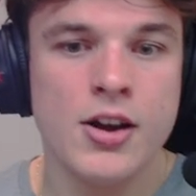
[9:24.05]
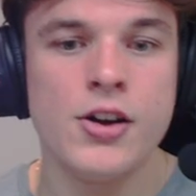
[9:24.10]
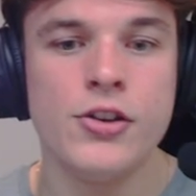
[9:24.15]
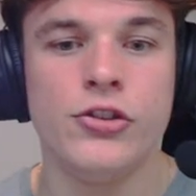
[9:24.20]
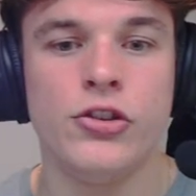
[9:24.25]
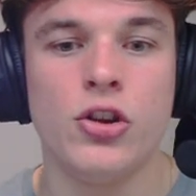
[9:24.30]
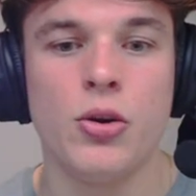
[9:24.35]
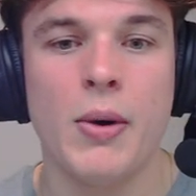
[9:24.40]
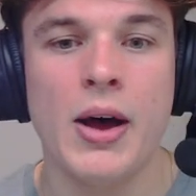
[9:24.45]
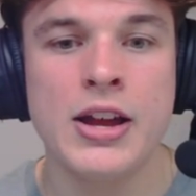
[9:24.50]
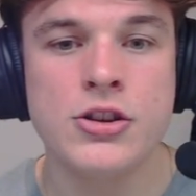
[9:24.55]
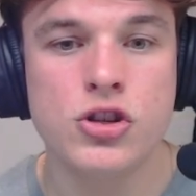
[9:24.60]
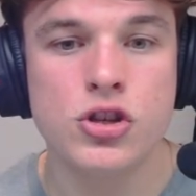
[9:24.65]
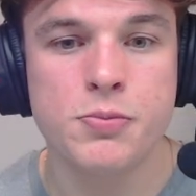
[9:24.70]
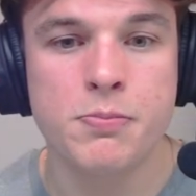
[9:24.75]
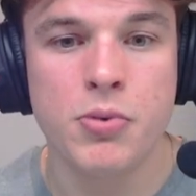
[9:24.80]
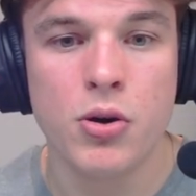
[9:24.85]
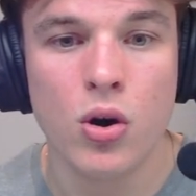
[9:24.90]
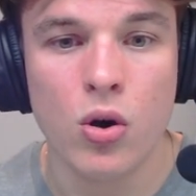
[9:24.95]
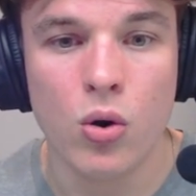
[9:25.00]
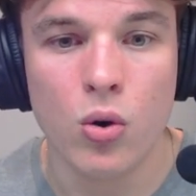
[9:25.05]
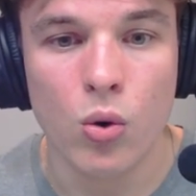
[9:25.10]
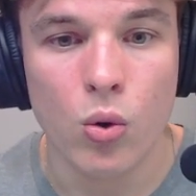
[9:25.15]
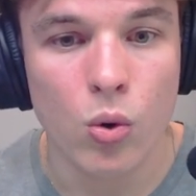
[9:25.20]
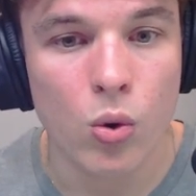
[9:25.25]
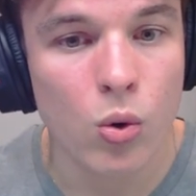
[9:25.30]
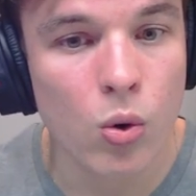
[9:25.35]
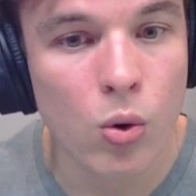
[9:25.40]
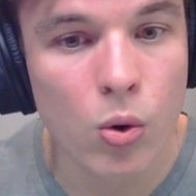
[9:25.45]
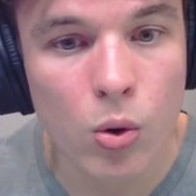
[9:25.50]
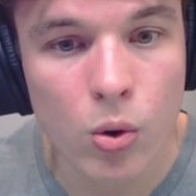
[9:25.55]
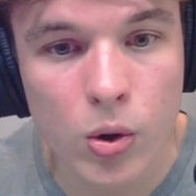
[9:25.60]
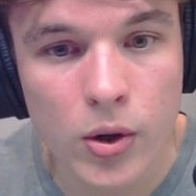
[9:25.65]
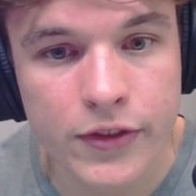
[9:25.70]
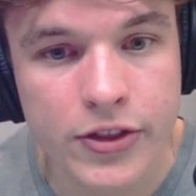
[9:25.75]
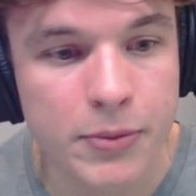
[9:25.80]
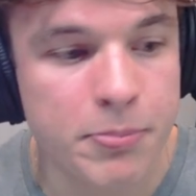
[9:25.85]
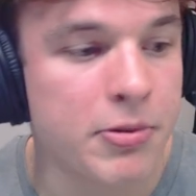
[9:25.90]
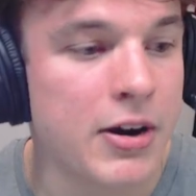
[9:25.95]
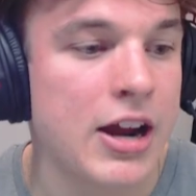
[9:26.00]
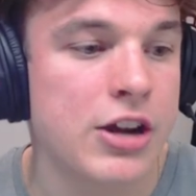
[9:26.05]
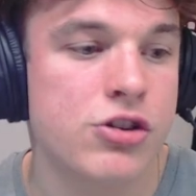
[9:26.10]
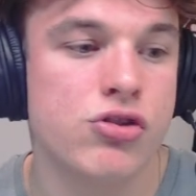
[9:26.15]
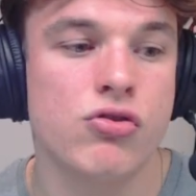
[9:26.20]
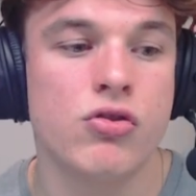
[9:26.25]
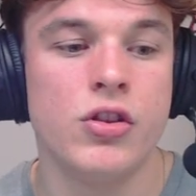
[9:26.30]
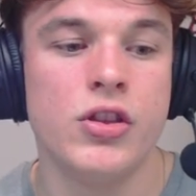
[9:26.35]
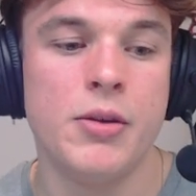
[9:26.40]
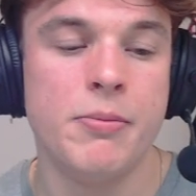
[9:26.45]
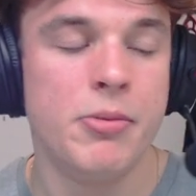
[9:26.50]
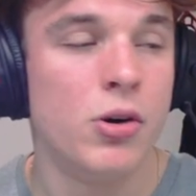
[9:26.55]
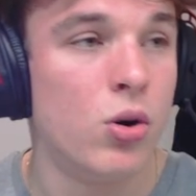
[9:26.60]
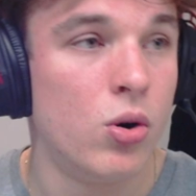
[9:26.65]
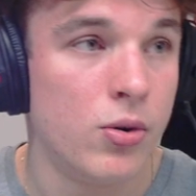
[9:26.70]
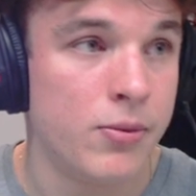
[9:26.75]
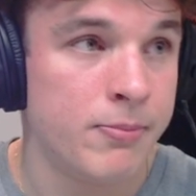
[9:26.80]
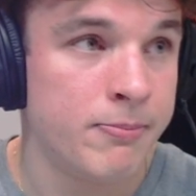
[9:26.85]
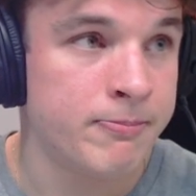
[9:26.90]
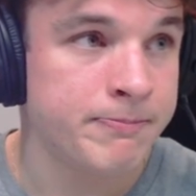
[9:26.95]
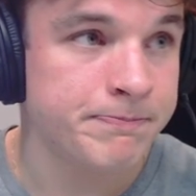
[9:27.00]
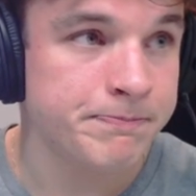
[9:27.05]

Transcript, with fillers: So I just put all of the pressure on the pawn